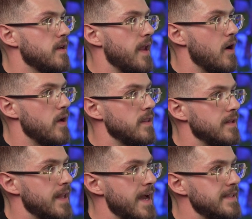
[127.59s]
Now, in the
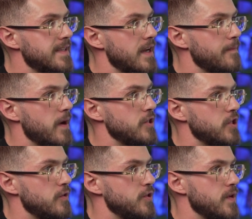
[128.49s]
last setup, I
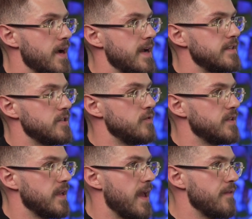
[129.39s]
showed you guys
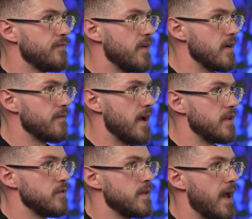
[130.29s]
using a fair
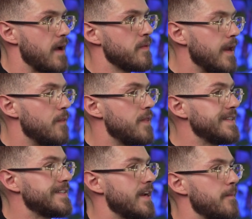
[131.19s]
value gap. And in
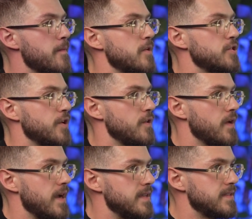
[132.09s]
this setup, I'm going to show you
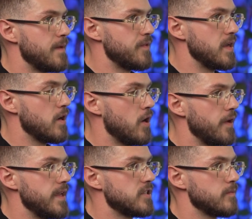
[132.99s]
guys something called
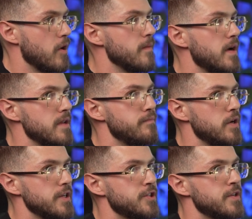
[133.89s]
a smart money
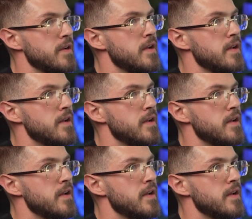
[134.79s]
push.